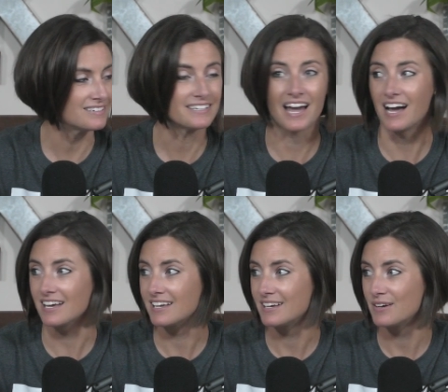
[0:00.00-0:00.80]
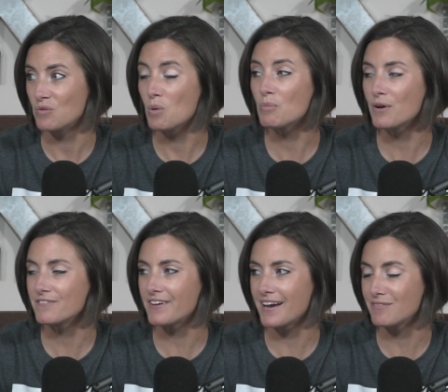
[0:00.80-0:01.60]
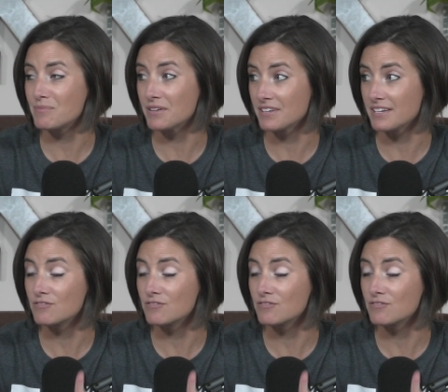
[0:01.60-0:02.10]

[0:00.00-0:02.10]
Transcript: yeah. yeah. one point five million